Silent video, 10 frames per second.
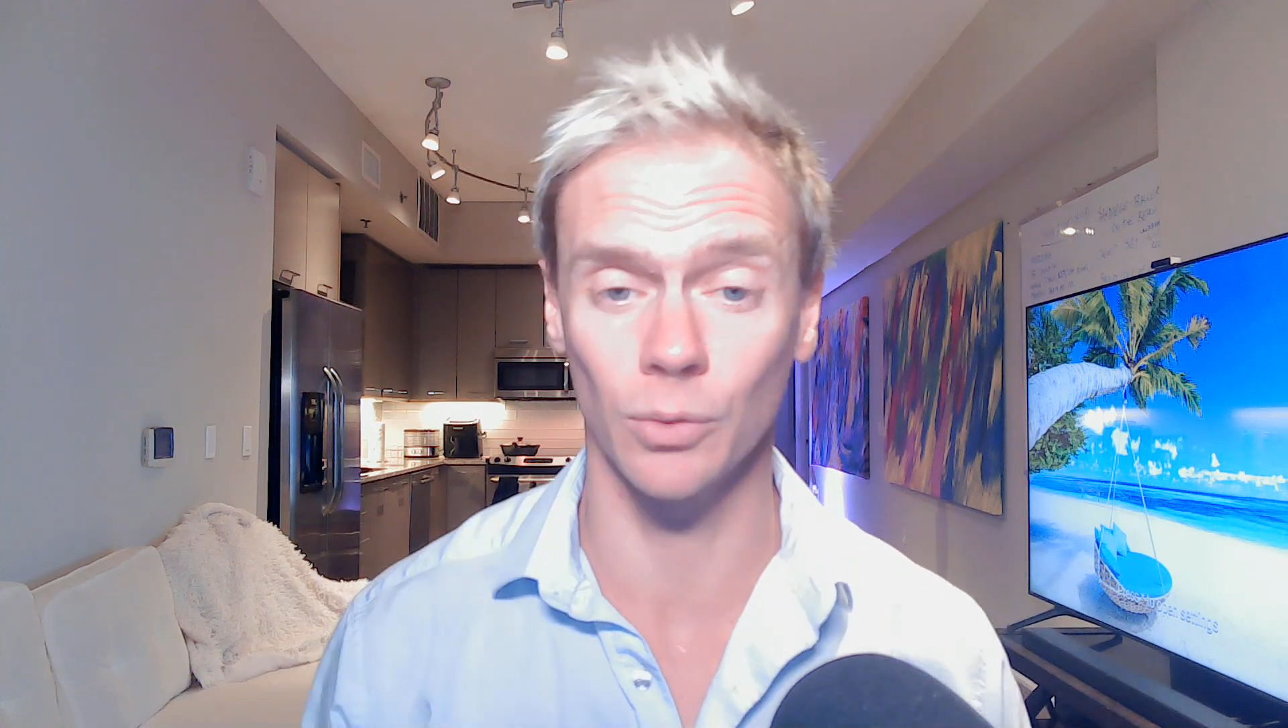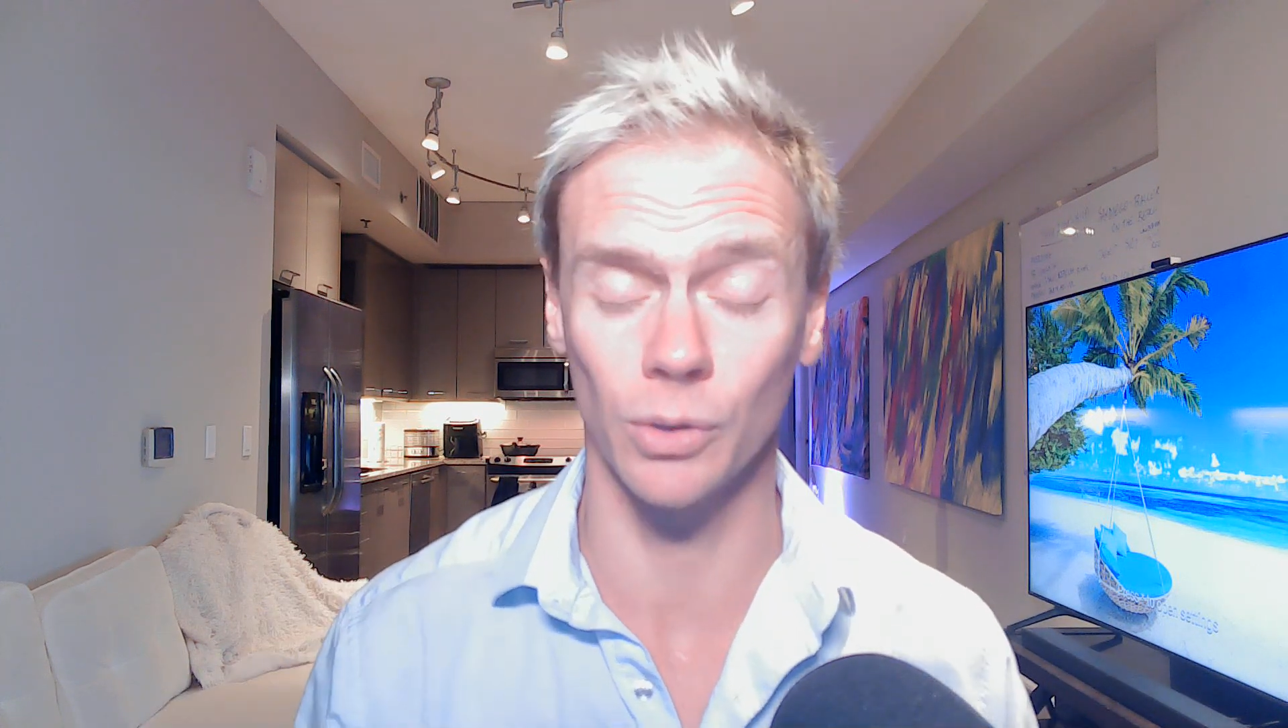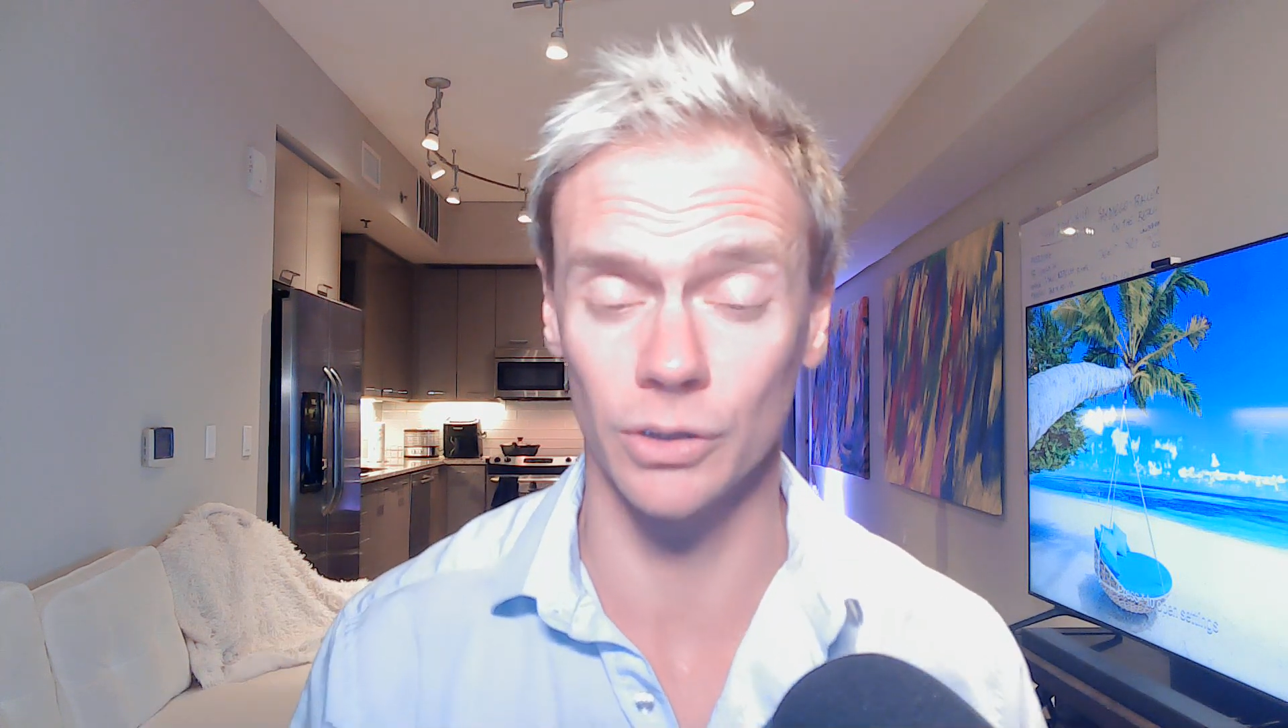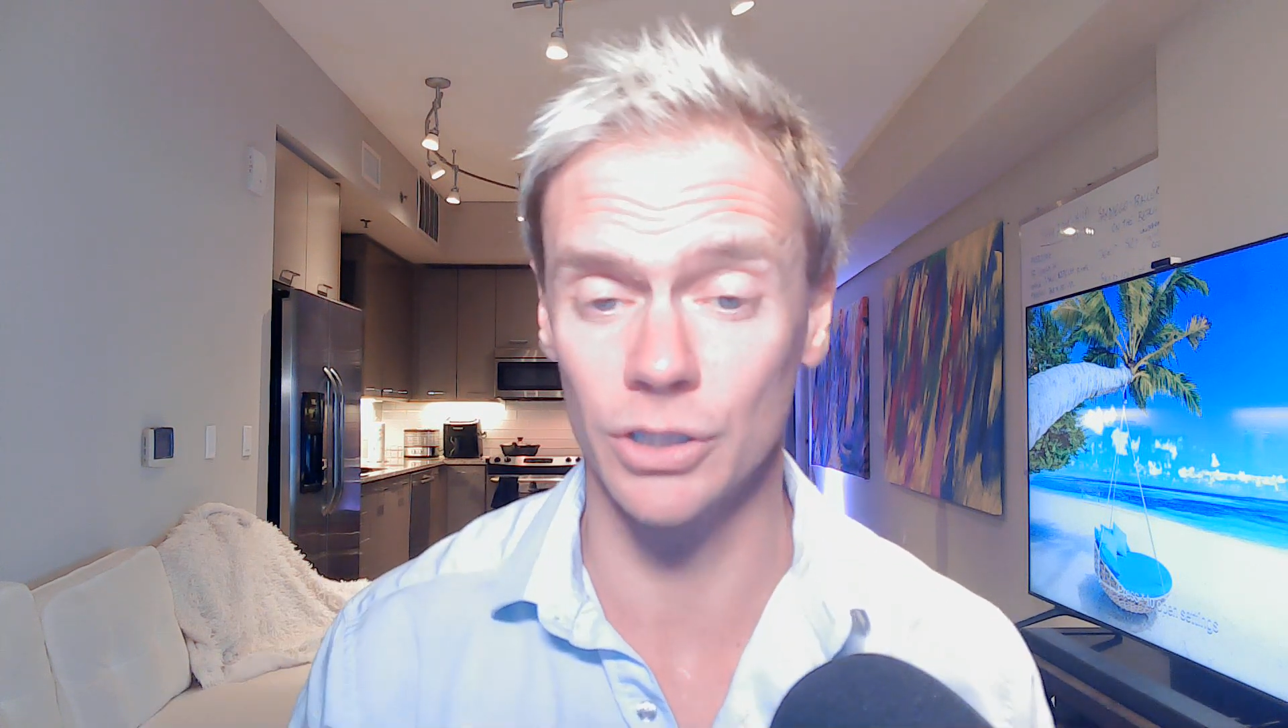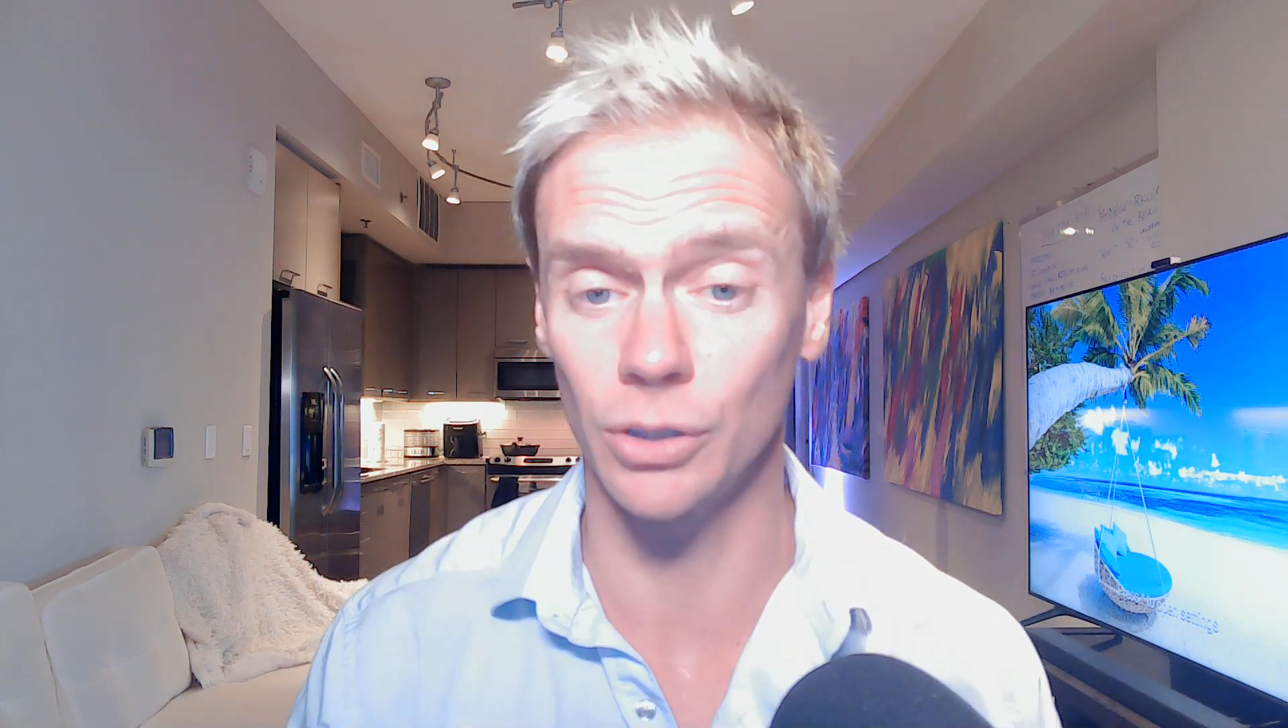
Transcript: the world